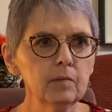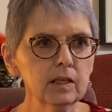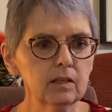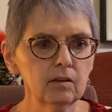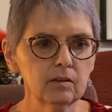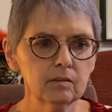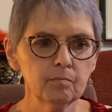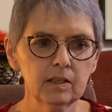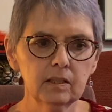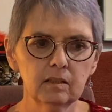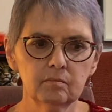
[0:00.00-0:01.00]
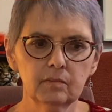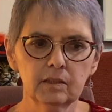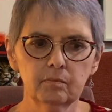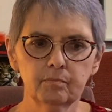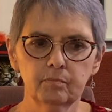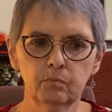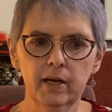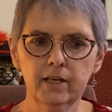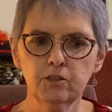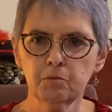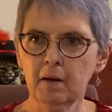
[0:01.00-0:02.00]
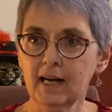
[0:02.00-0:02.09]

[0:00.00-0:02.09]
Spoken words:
my God, my wage